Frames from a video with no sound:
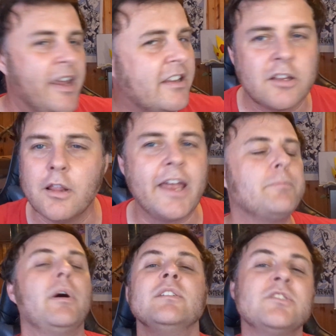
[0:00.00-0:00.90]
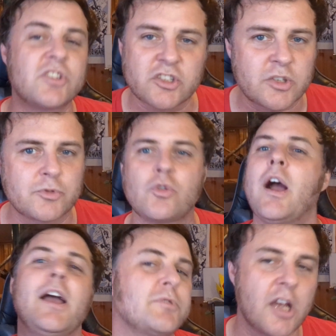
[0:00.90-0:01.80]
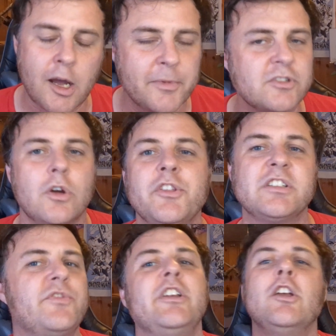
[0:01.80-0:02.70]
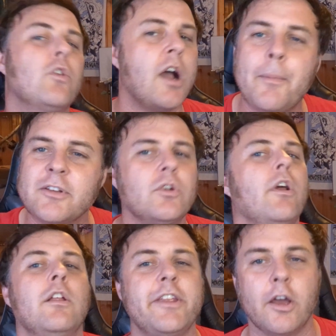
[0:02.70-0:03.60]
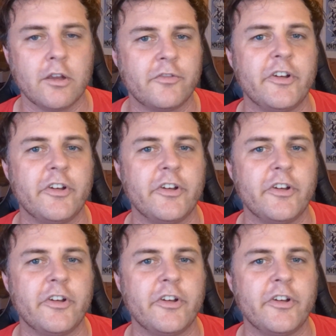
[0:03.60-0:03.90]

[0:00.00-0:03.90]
hit the like buttons, the subscribes, comment on this video, comment on all the other